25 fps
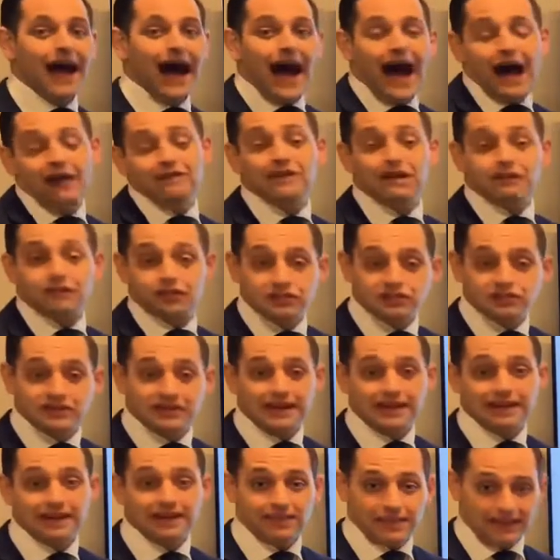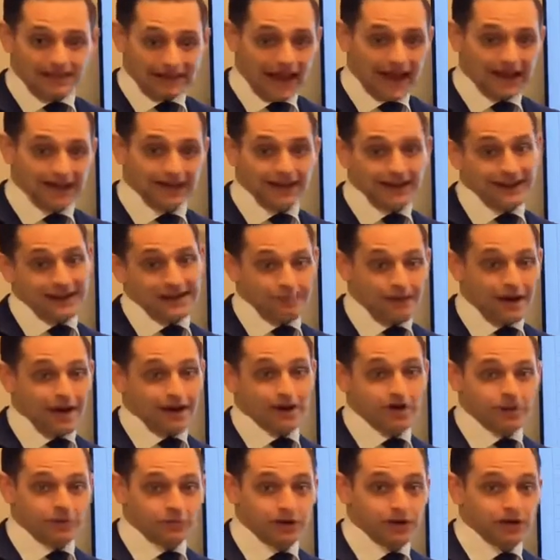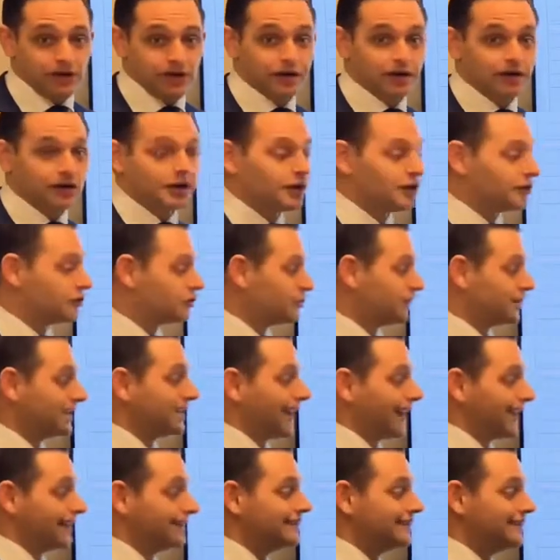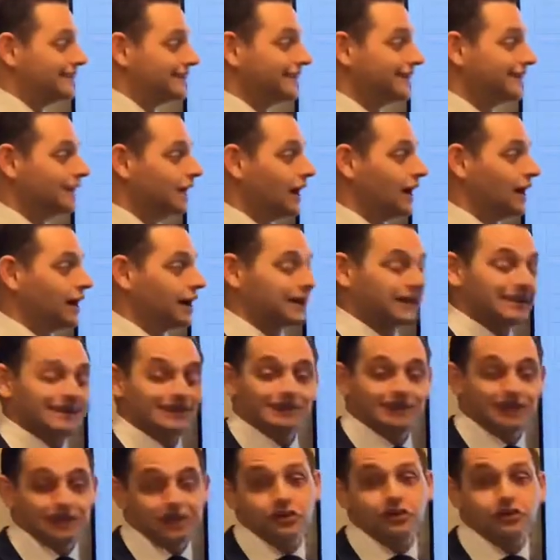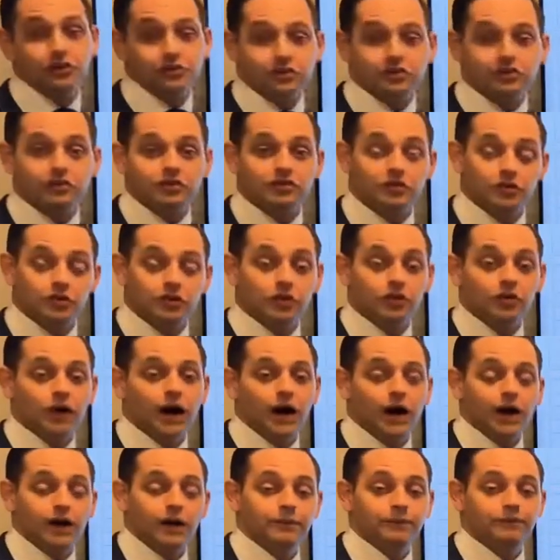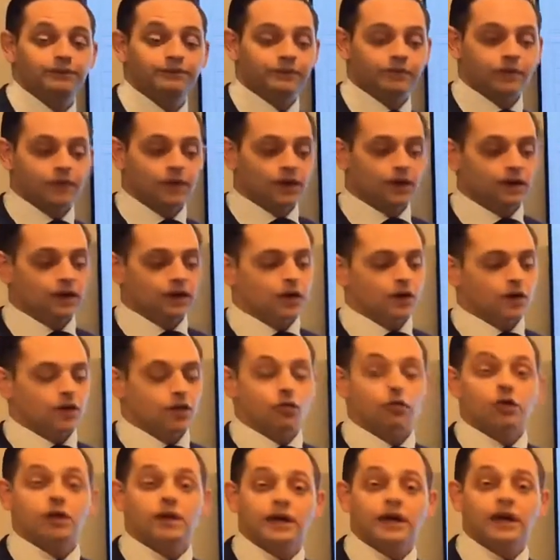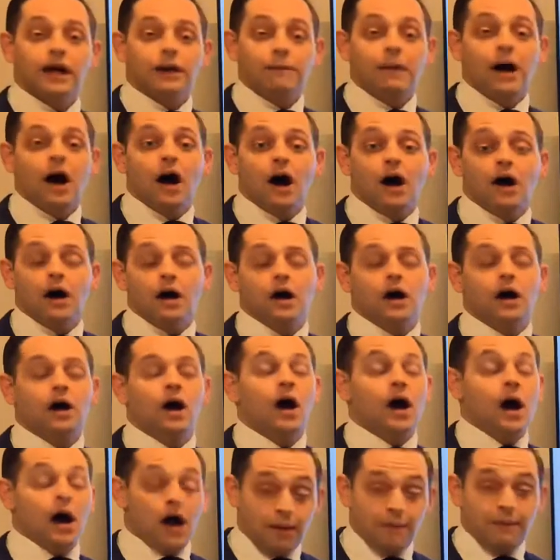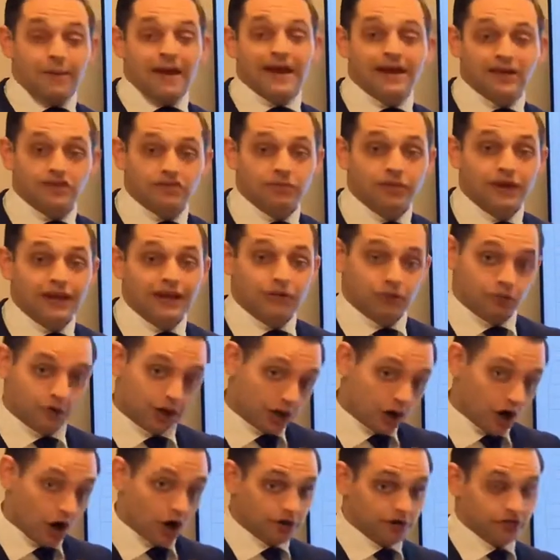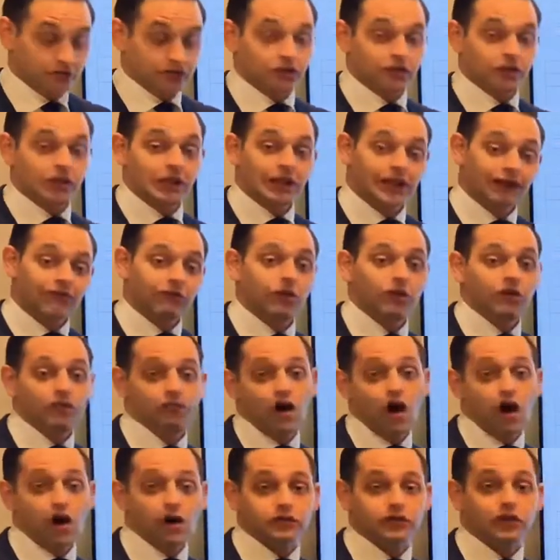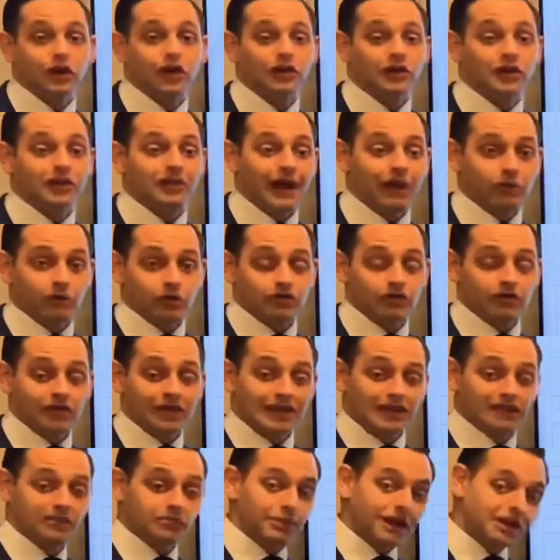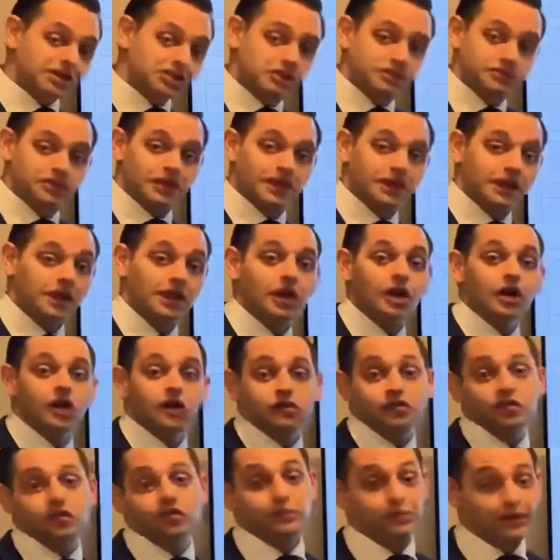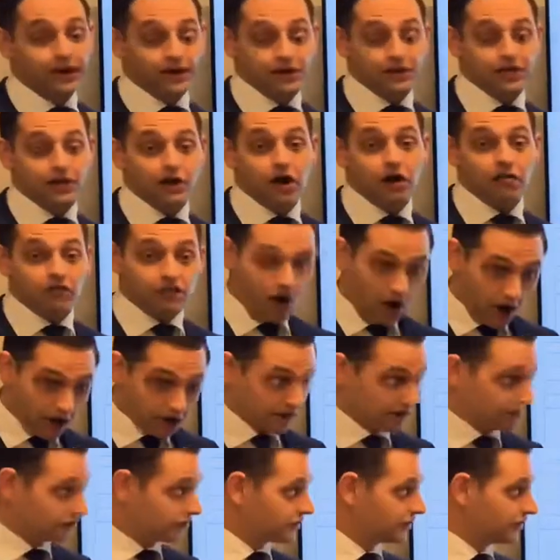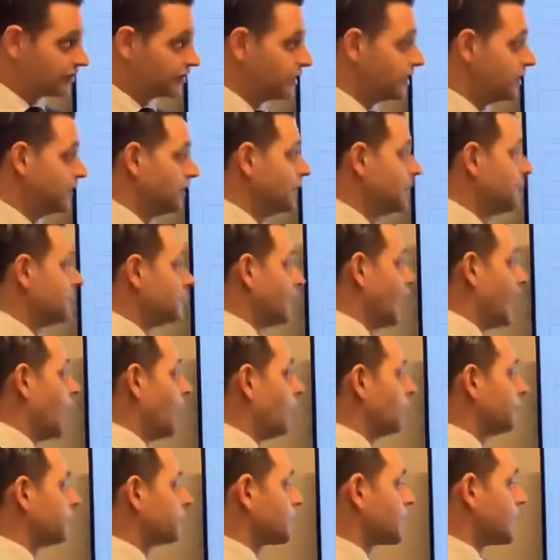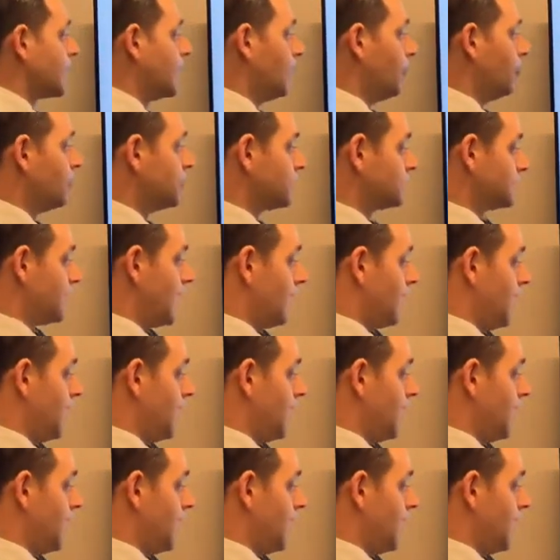I've never seen anything like it in my career. 2019 continues to really amaze me in regards to the level of volatility that we're seeing, especially through the month of August. Now, I want